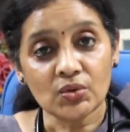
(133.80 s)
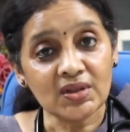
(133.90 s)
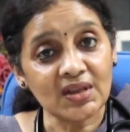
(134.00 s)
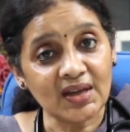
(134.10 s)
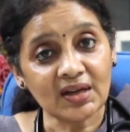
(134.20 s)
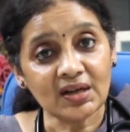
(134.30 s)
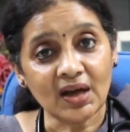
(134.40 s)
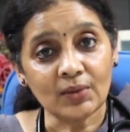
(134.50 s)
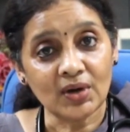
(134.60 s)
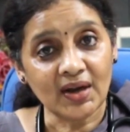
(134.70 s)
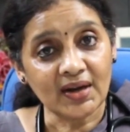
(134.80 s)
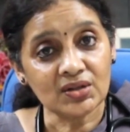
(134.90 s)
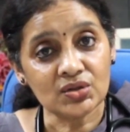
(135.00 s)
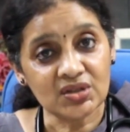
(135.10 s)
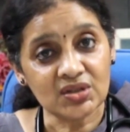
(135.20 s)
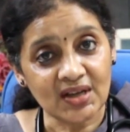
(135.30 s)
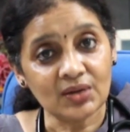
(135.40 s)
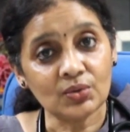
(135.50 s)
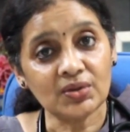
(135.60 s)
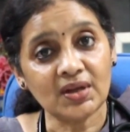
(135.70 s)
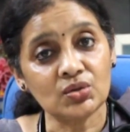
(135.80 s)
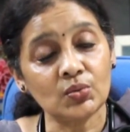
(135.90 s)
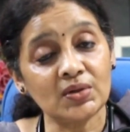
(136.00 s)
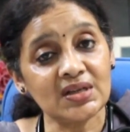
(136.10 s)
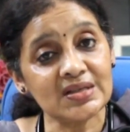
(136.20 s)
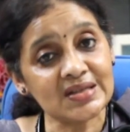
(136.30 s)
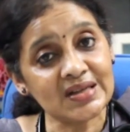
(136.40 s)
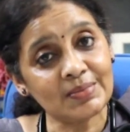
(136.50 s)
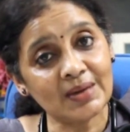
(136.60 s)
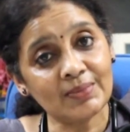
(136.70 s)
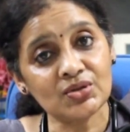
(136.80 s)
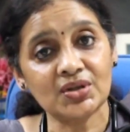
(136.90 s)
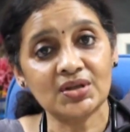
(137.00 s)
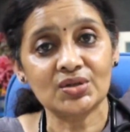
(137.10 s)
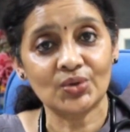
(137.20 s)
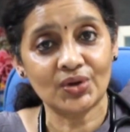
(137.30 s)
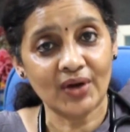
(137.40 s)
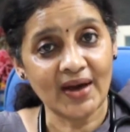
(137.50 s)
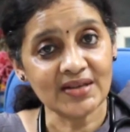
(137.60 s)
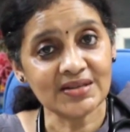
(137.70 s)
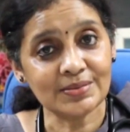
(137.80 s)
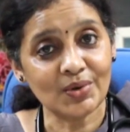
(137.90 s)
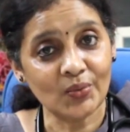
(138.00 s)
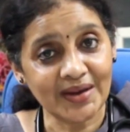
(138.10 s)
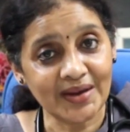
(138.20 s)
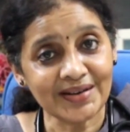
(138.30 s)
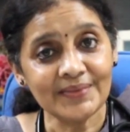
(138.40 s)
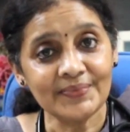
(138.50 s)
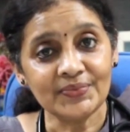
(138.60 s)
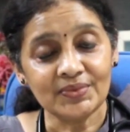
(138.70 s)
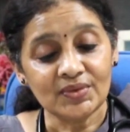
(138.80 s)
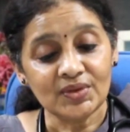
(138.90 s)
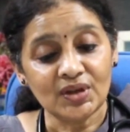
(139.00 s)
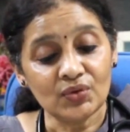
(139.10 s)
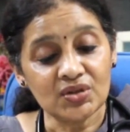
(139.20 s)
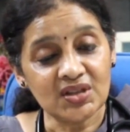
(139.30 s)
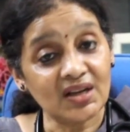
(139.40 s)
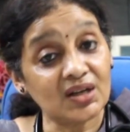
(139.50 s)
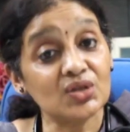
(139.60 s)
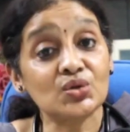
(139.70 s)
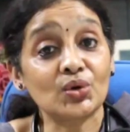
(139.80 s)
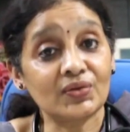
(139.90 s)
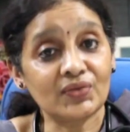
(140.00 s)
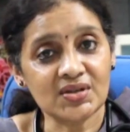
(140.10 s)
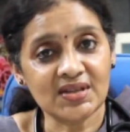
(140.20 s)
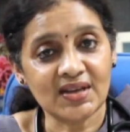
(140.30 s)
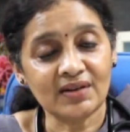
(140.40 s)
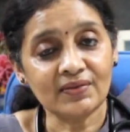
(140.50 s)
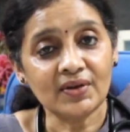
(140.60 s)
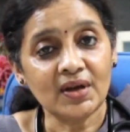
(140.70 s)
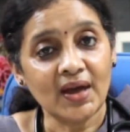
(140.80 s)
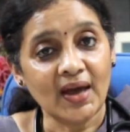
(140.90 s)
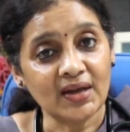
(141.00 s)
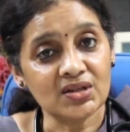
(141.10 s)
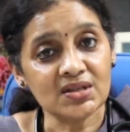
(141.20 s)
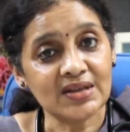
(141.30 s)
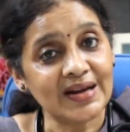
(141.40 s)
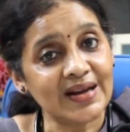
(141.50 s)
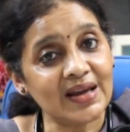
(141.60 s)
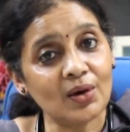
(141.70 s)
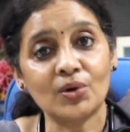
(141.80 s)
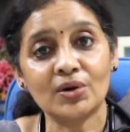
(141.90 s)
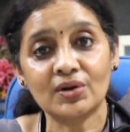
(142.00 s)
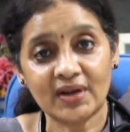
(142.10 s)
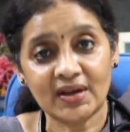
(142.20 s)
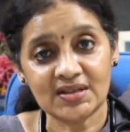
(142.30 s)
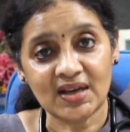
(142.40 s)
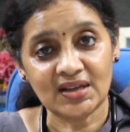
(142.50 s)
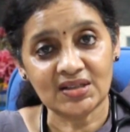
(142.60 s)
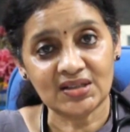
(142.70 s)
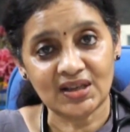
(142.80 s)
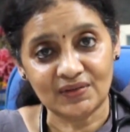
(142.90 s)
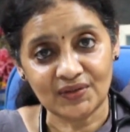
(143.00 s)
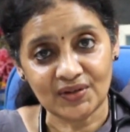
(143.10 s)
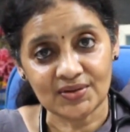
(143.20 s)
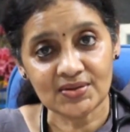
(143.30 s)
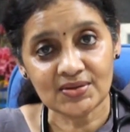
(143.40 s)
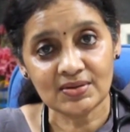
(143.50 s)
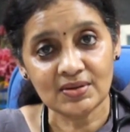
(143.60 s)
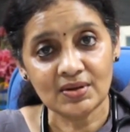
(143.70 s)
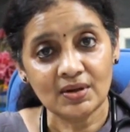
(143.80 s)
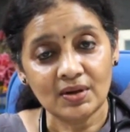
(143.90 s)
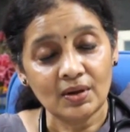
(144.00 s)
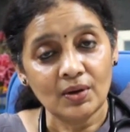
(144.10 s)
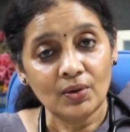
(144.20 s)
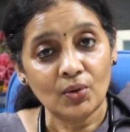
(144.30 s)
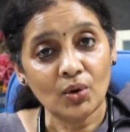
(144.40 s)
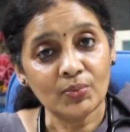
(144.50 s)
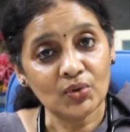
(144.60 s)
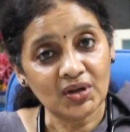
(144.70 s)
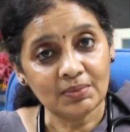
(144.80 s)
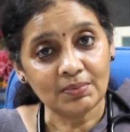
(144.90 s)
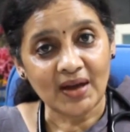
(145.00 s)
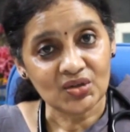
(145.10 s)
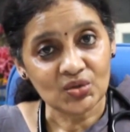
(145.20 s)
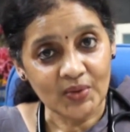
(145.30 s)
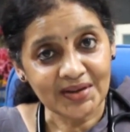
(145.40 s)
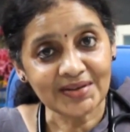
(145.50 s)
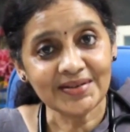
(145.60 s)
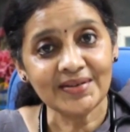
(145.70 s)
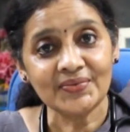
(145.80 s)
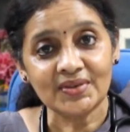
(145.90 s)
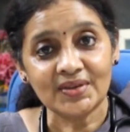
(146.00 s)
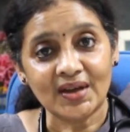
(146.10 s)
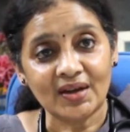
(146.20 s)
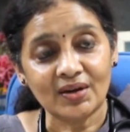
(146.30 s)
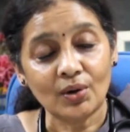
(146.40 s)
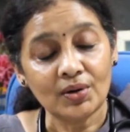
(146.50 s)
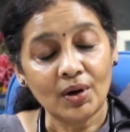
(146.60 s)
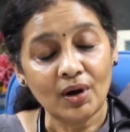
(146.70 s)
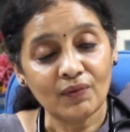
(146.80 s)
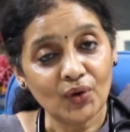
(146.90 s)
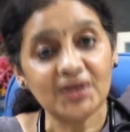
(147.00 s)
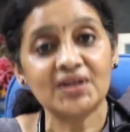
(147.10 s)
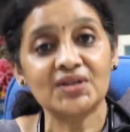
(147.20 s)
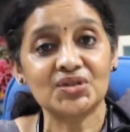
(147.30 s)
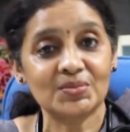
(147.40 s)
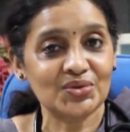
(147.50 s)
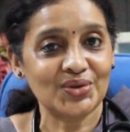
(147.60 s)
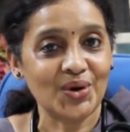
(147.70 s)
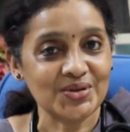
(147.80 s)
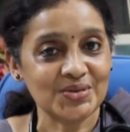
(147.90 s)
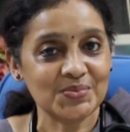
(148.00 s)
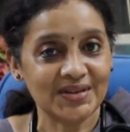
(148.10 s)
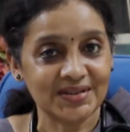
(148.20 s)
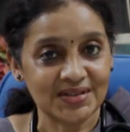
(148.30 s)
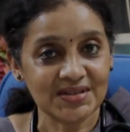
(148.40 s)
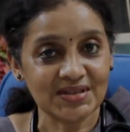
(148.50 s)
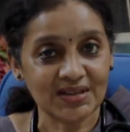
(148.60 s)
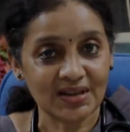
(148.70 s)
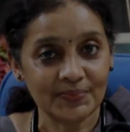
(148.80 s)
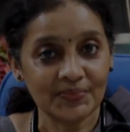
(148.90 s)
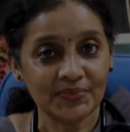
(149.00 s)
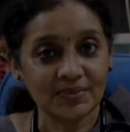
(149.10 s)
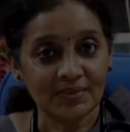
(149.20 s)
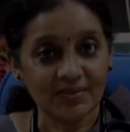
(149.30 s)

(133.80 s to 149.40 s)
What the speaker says: So in the end, I would like to tell you that you will easily be able to control your asthma well if you take control of yourself and just allay all your anxiety and fears. Hope you can manage well and avoid a trip to the hospital in this time.